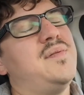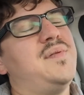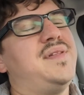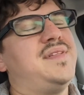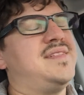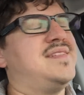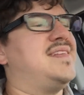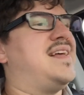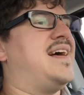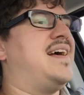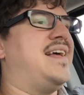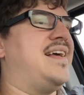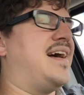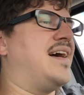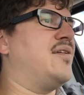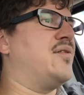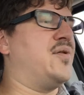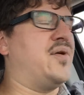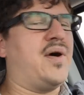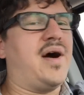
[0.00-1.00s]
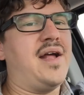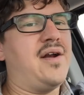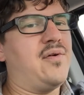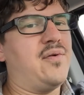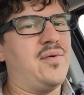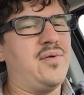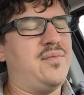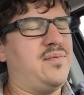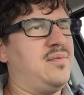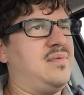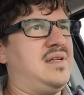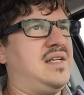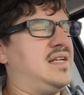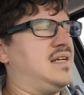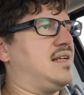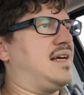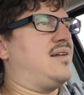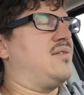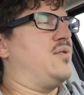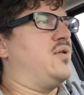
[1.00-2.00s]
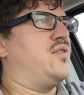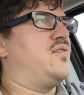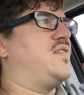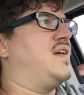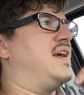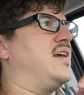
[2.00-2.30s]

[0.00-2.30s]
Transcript: But I don't know. I don't know if